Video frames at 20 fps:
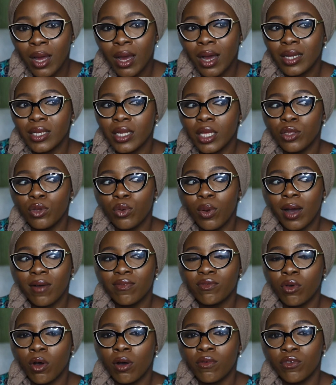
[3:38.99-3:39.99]
and then you
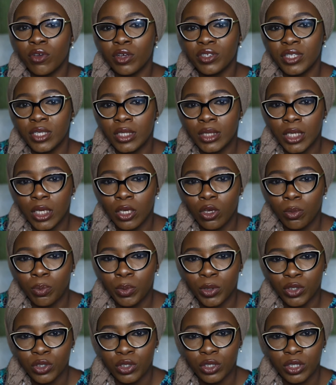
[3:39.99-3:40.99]
have to obviously take your
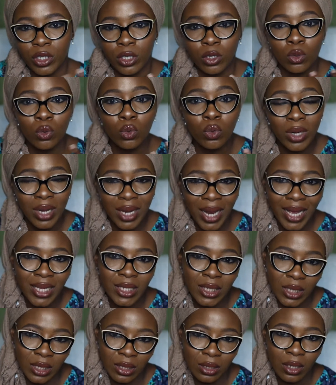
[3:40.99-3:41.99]
pictures in good
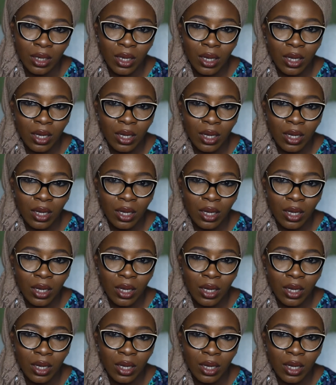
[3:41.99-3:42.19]
lighting.